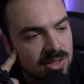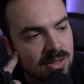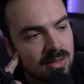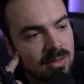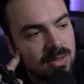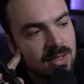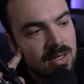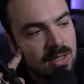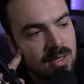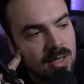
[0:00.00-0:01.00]
a
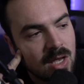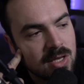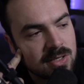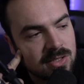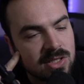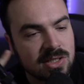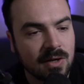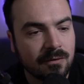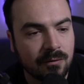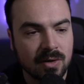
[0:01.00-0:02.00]

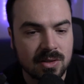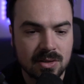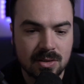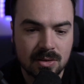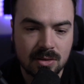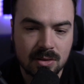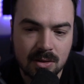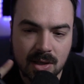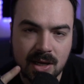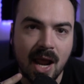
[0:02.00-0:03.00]
difference
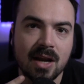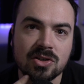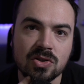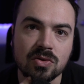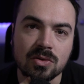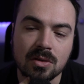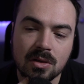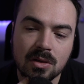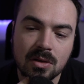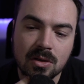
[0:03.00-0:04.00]
in attitude
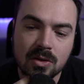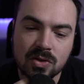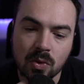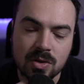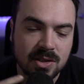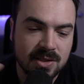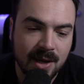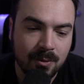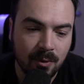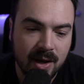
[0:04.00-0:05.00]
towards the
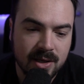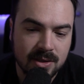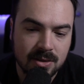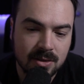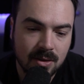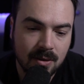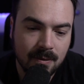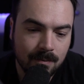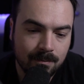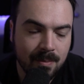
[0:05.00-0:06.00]
same race,
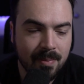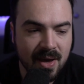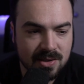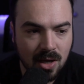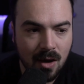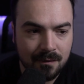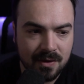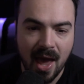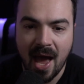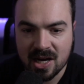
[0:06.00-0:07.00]
but based off
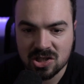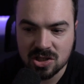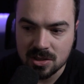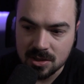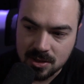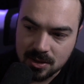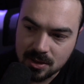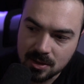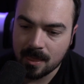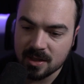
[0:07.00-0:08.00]
the actions,
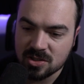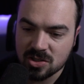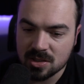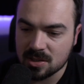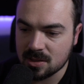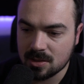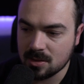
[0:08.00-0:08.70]
it's